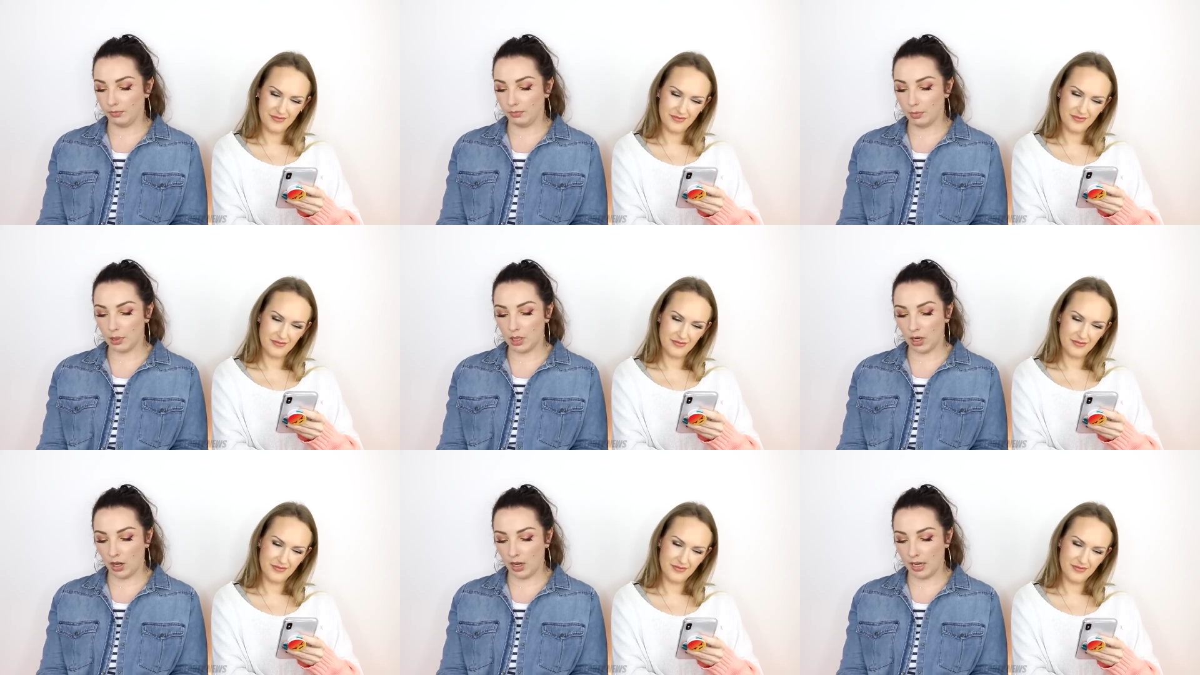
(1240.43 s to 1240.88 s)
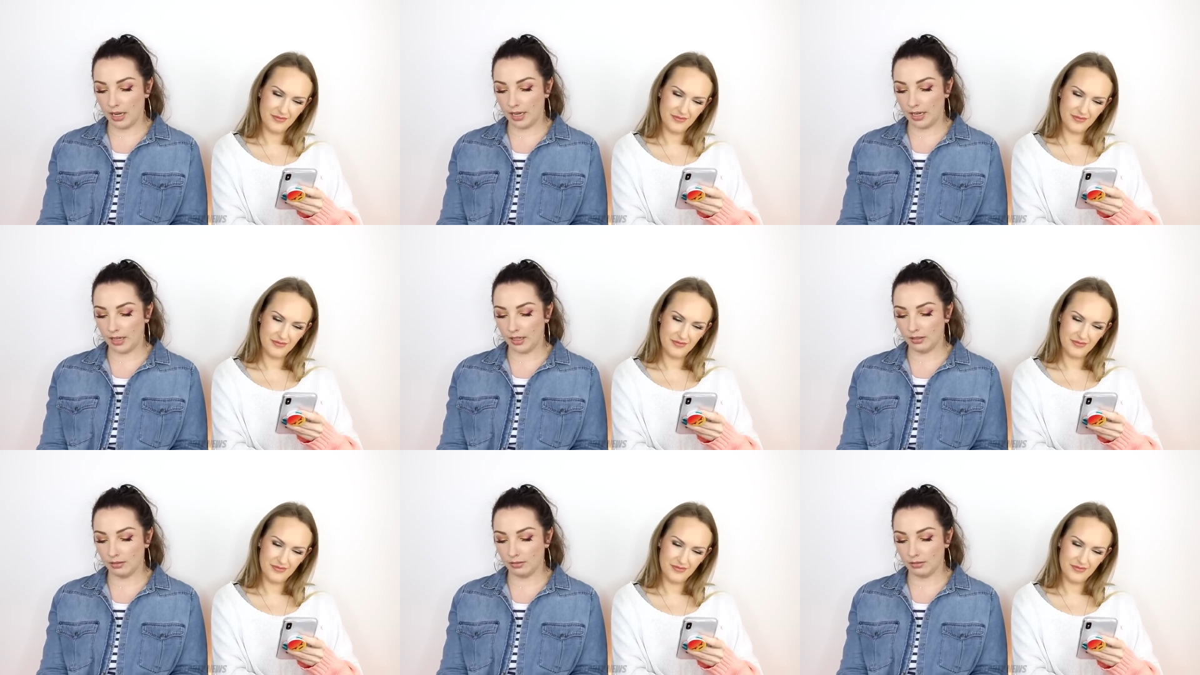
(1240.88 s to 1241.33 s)
Speaker 1: But
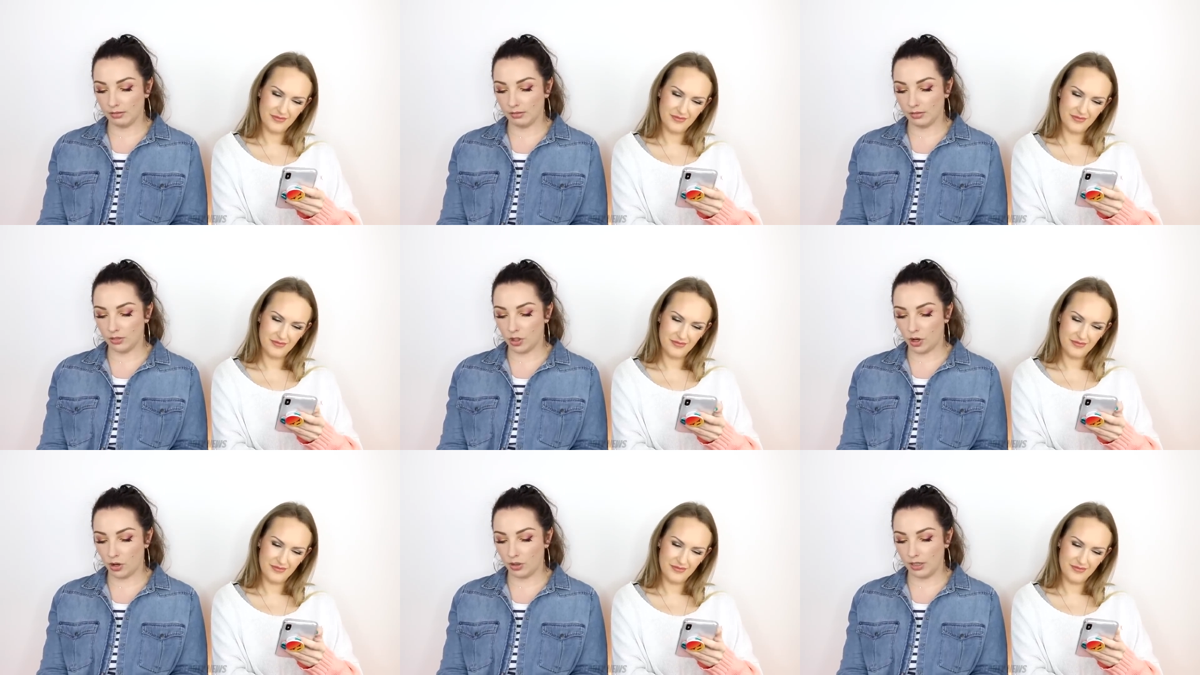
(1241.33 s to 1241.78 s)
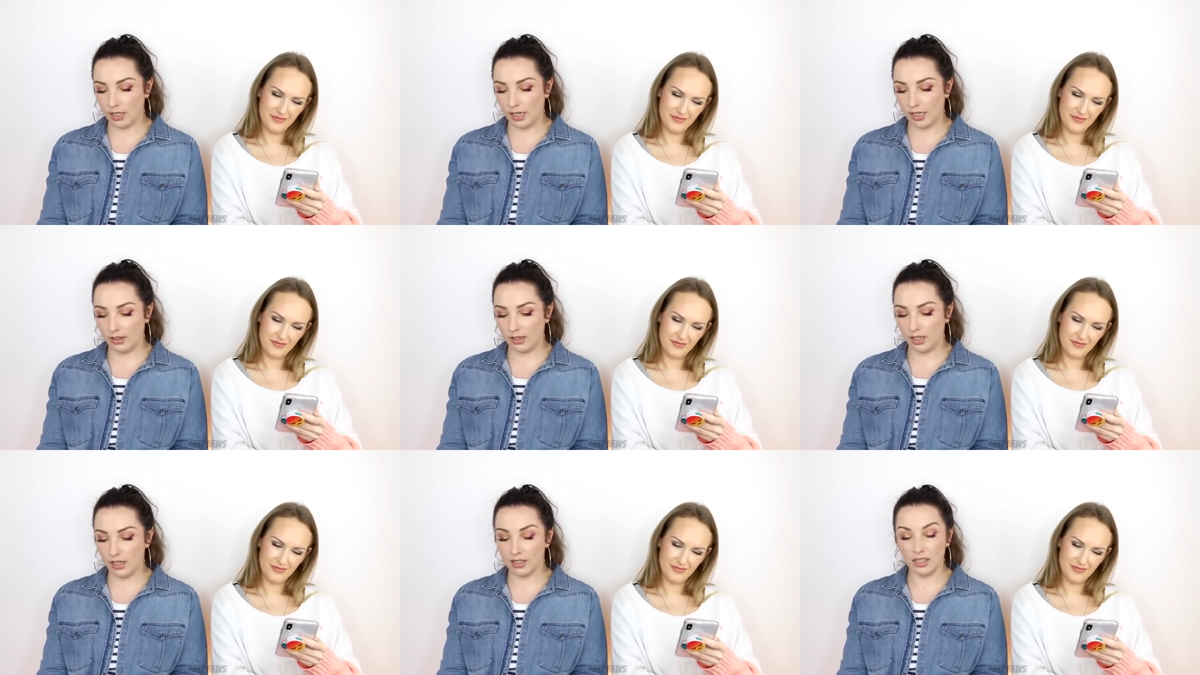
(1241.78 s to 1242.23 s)
I don't
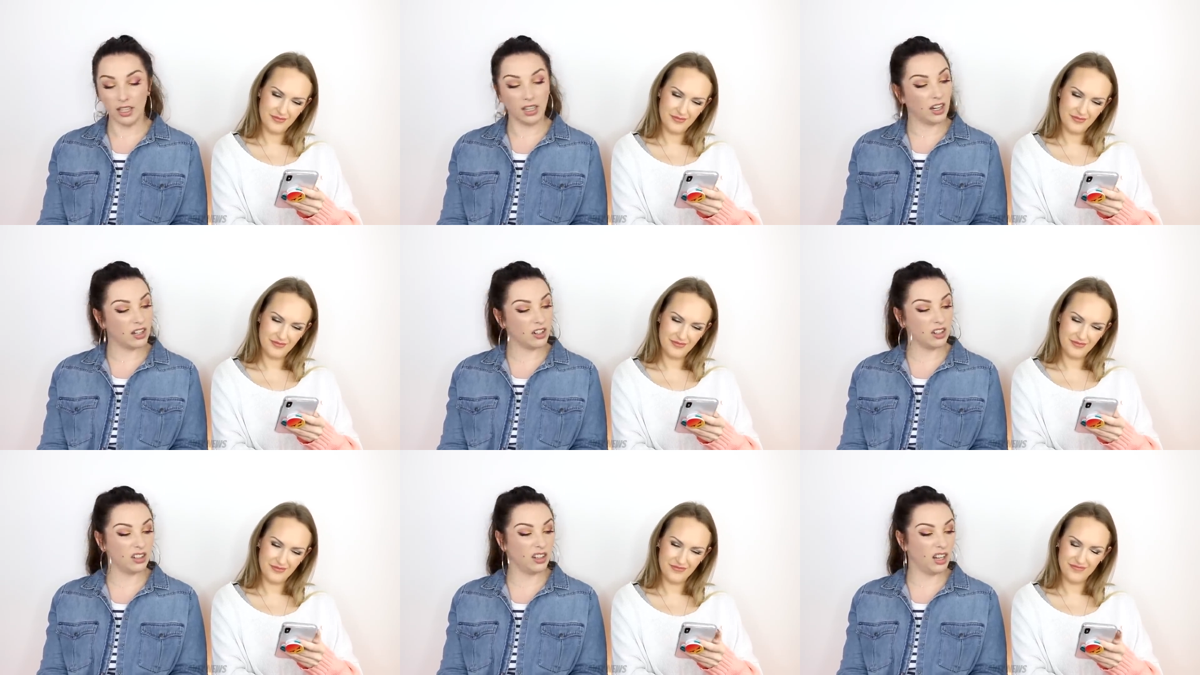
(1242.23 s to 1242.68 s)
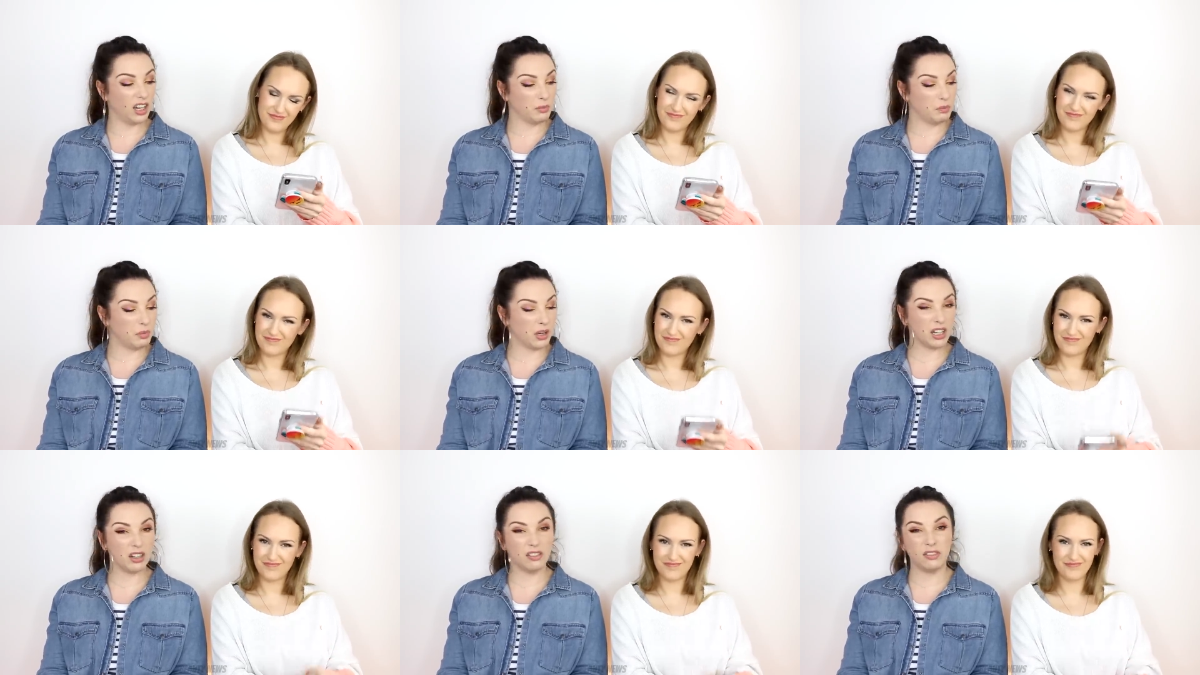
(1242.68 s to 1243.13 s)
need this, and I don't
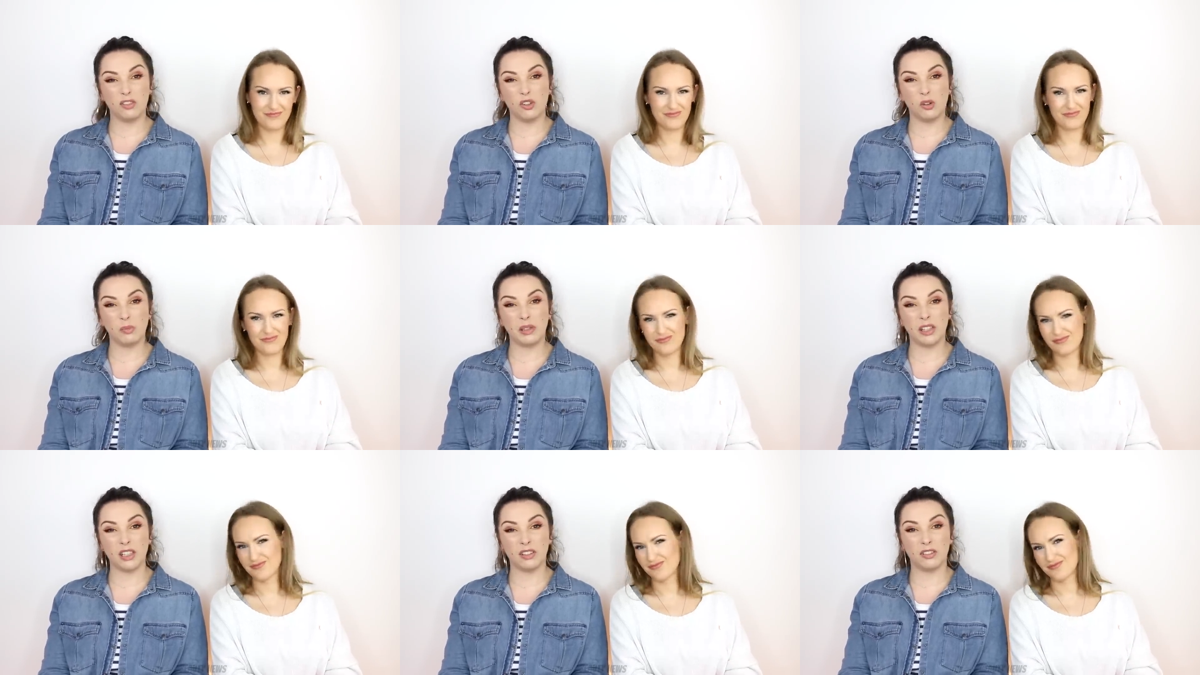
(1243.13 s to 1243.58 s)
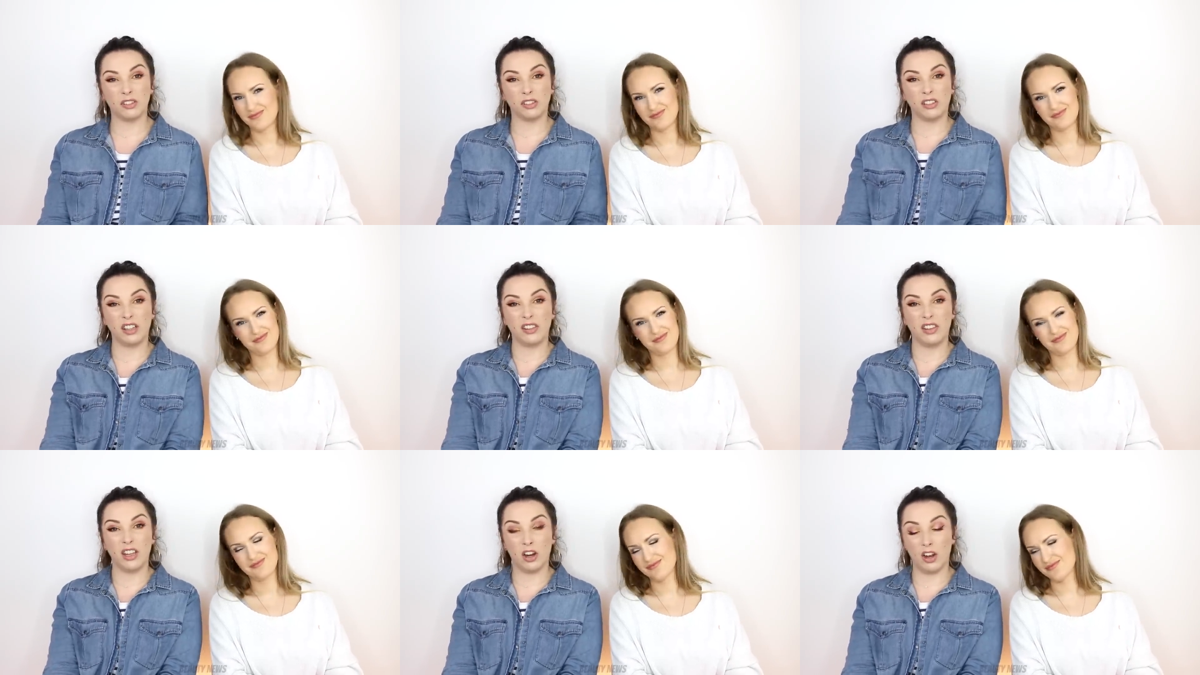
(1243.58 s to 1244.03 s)
like Becca formula
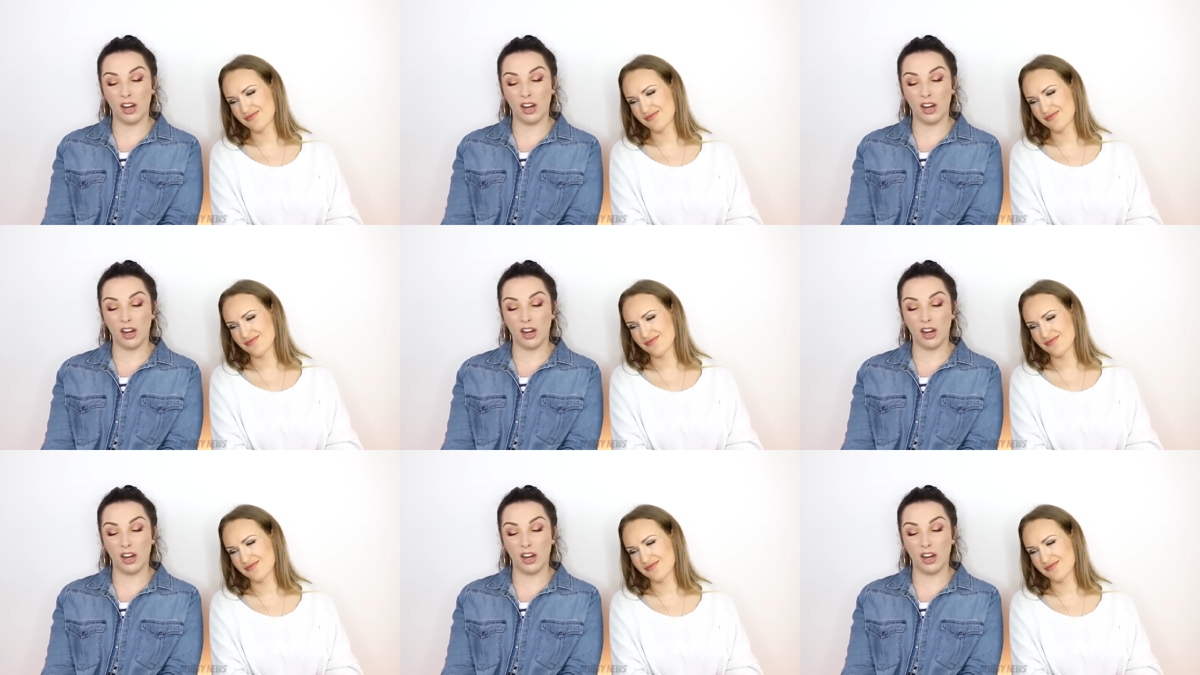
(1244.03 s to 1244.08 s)
for their